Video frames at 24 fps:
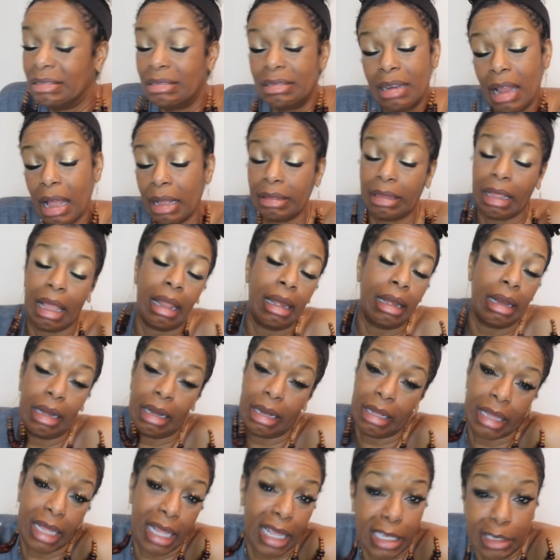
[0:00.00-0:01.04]
Not that
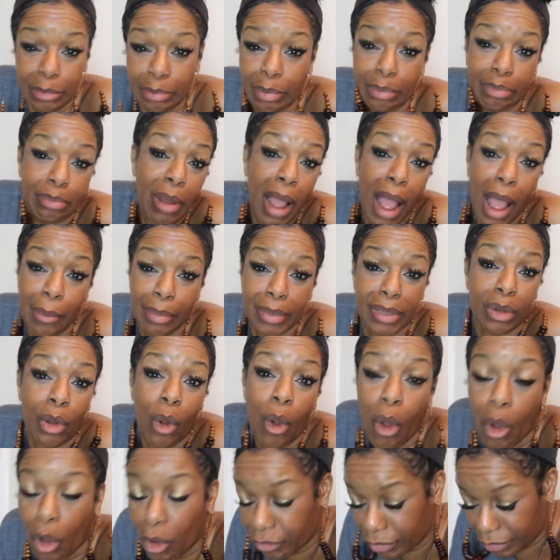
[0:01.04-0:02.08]
anything popping
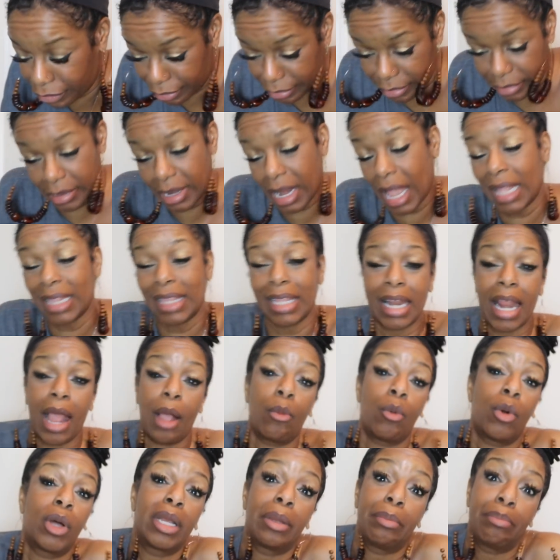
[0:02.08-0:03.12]
off. Not that
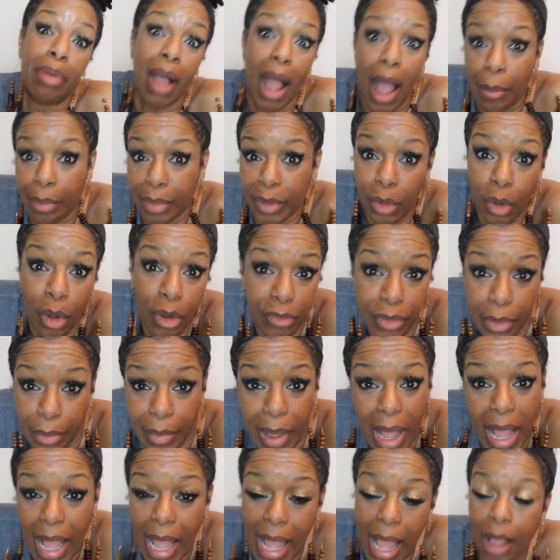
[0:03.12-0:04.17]
I want it popping off in
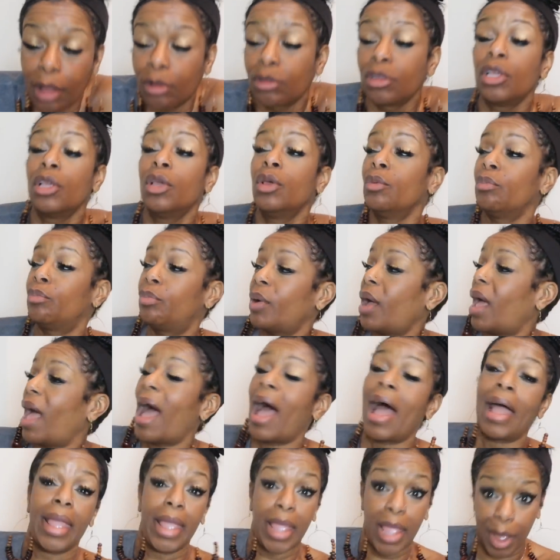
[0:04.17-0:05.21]
my house. But
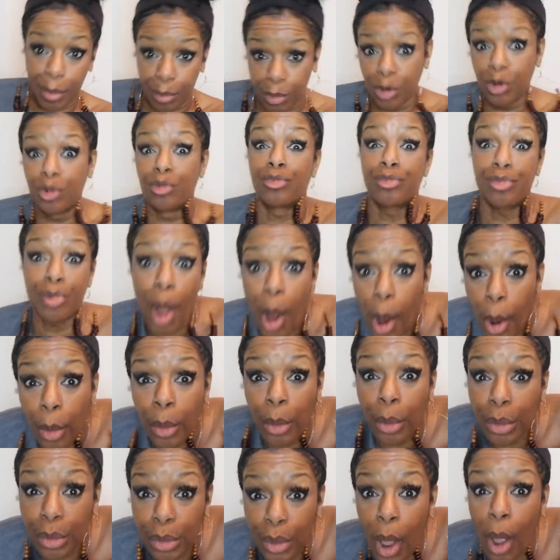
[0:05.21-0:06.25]
I am
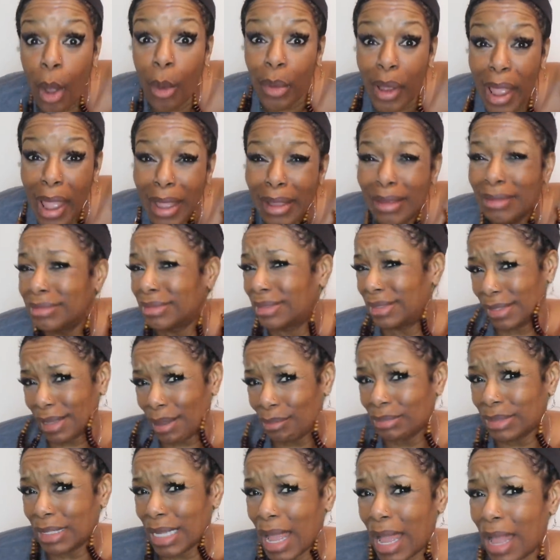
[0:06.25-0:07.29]
grown, okay?
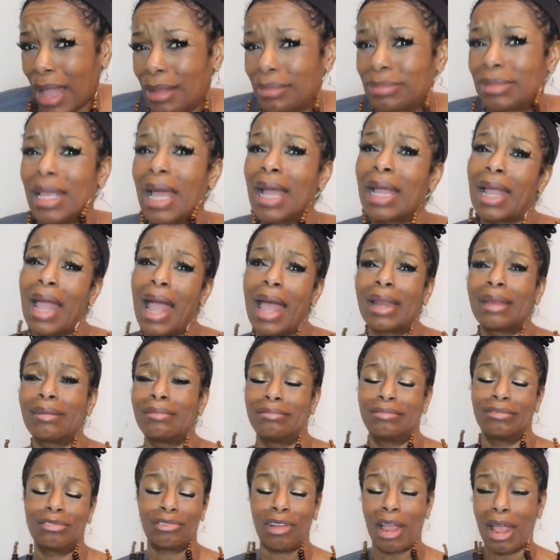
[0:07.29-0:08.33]
Sometimes. I kind
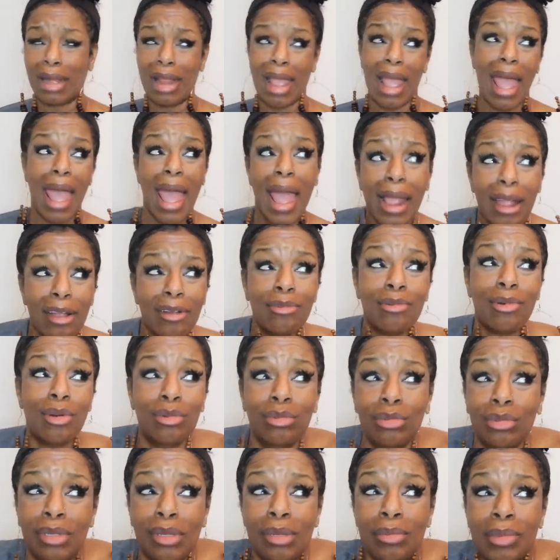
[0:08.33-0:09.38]
of try to act
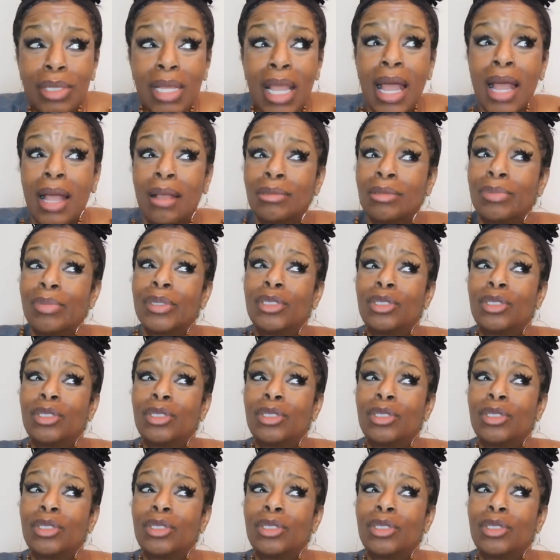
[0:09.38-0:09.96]
grown sometimes.